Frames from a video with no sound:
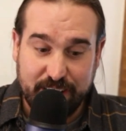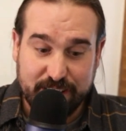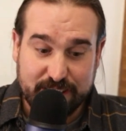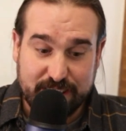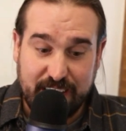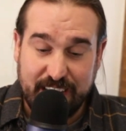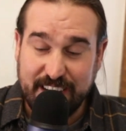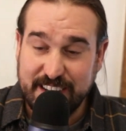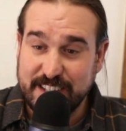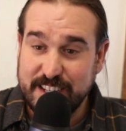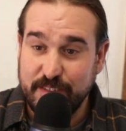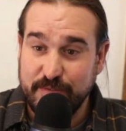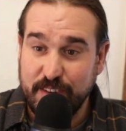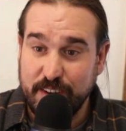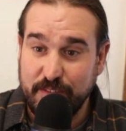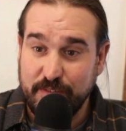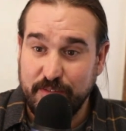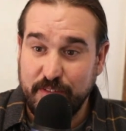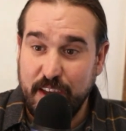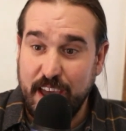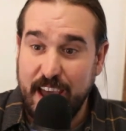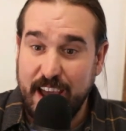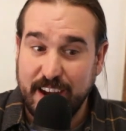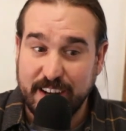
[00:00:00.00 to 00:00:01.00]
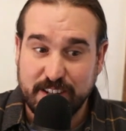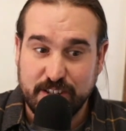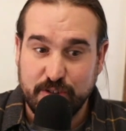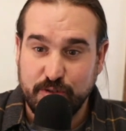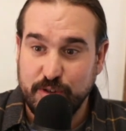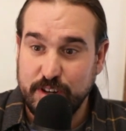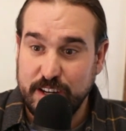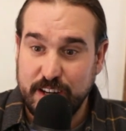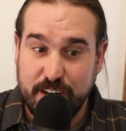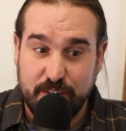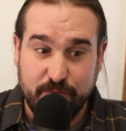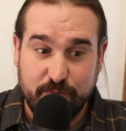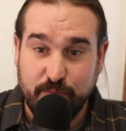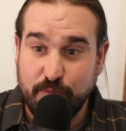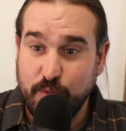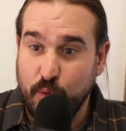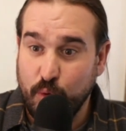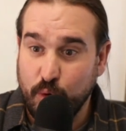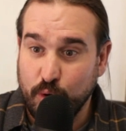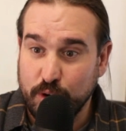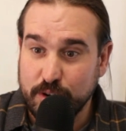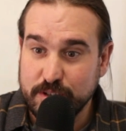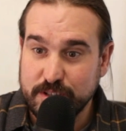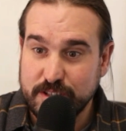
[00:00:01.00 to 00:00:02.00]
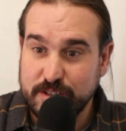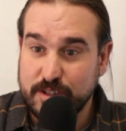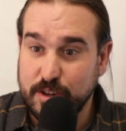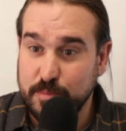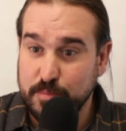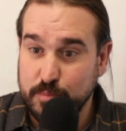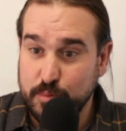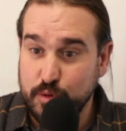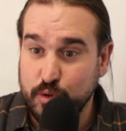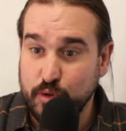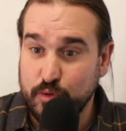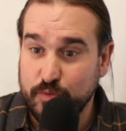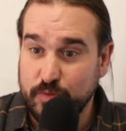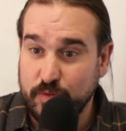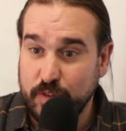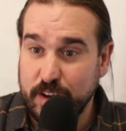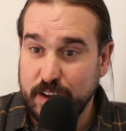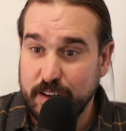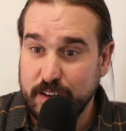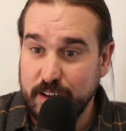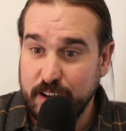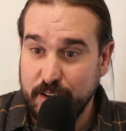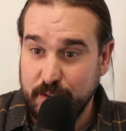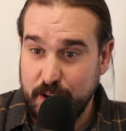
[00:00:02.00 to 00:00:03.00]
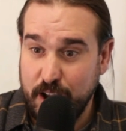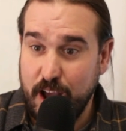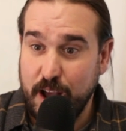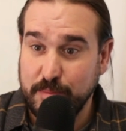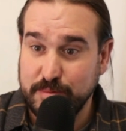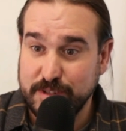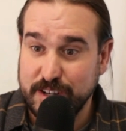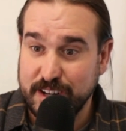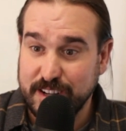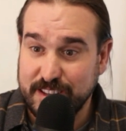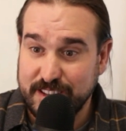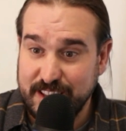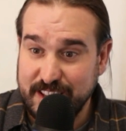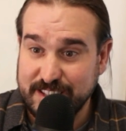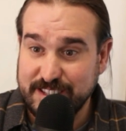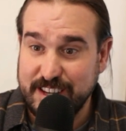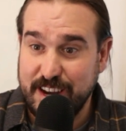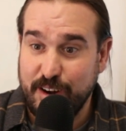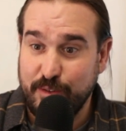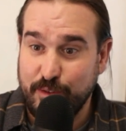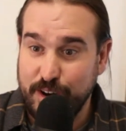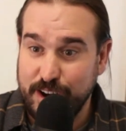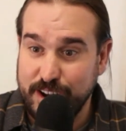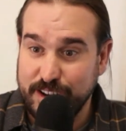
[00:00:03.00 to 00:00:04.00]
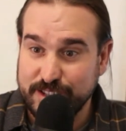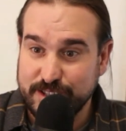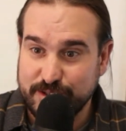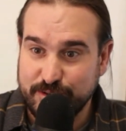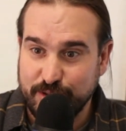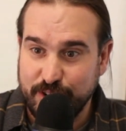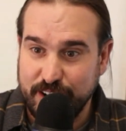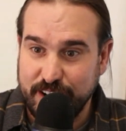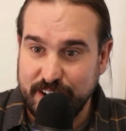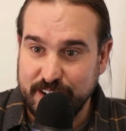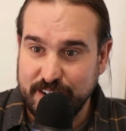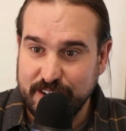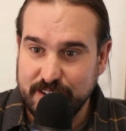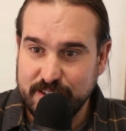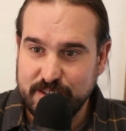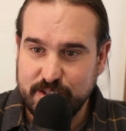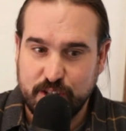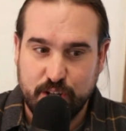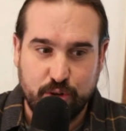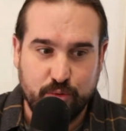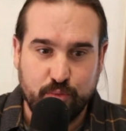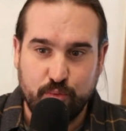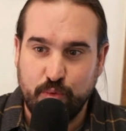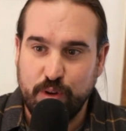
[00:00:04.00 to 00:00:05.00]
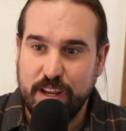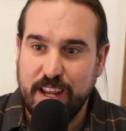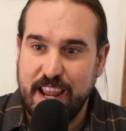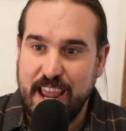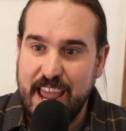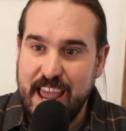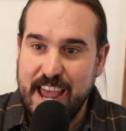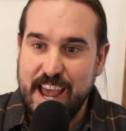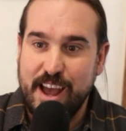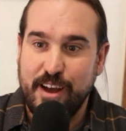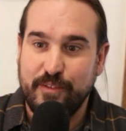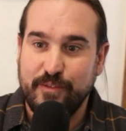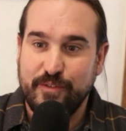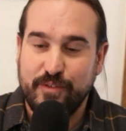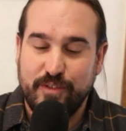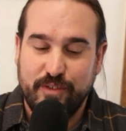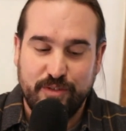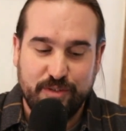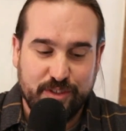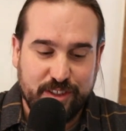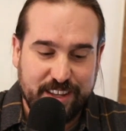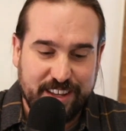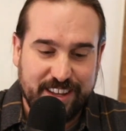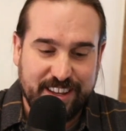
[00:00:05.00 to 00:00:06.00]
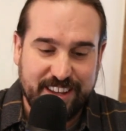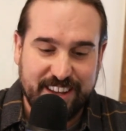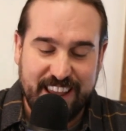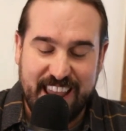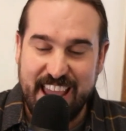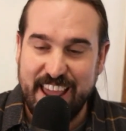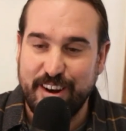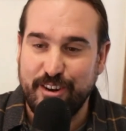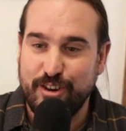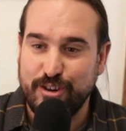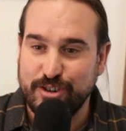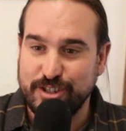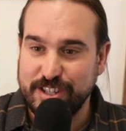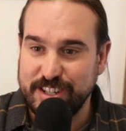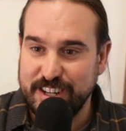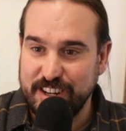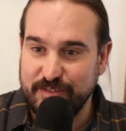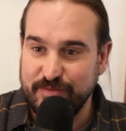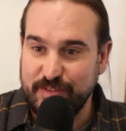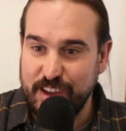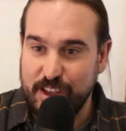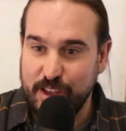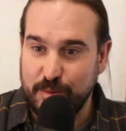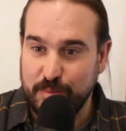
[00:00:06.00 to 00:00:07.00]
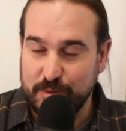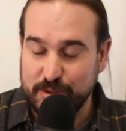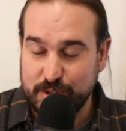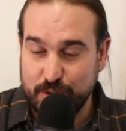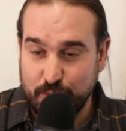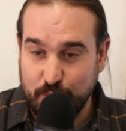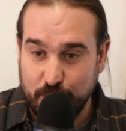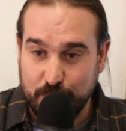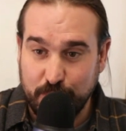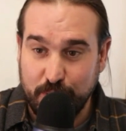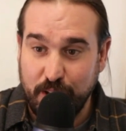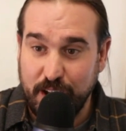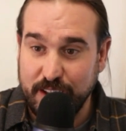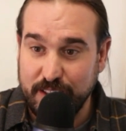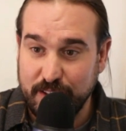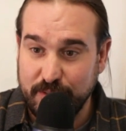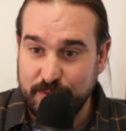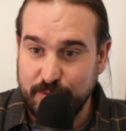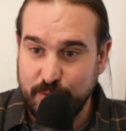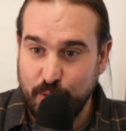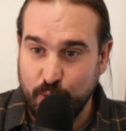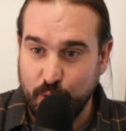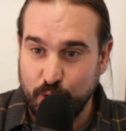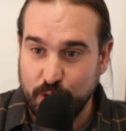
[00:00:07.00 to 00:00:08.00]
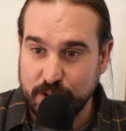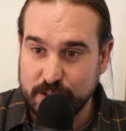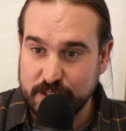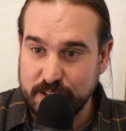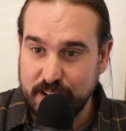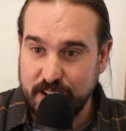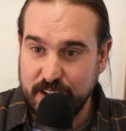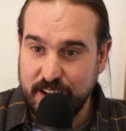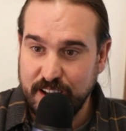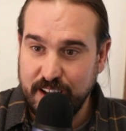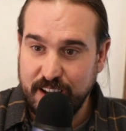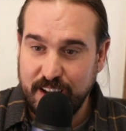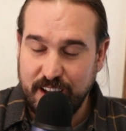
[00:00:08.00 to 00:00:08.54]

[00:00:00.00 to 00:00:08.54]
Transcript: scientific fact, you need force to move an object that's at rest, right? Do we have the energy available to apply the force?